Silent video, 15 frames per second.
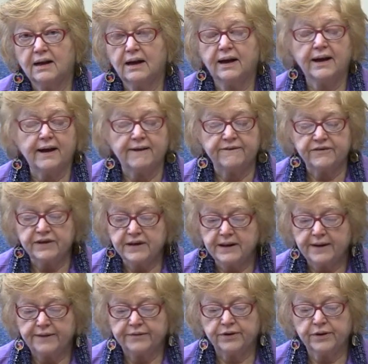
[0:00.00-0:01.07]
I have
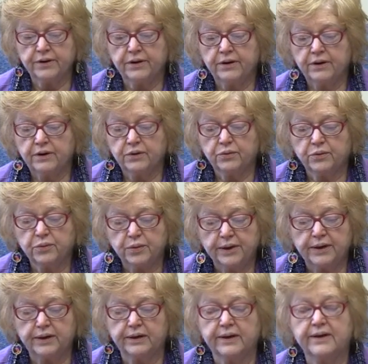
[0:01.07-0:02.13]
never
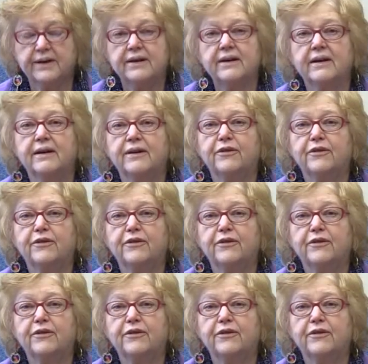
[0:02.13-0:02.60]
really